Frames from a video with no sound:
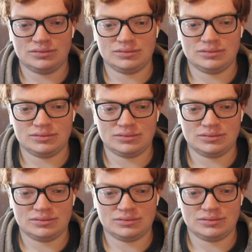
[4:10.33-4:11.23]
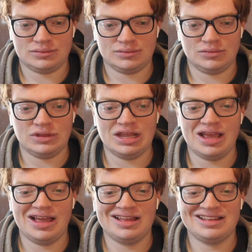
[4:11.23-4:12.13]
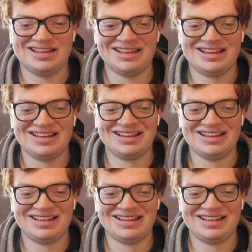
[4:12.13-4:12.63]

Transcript: No, Tikki, spots on!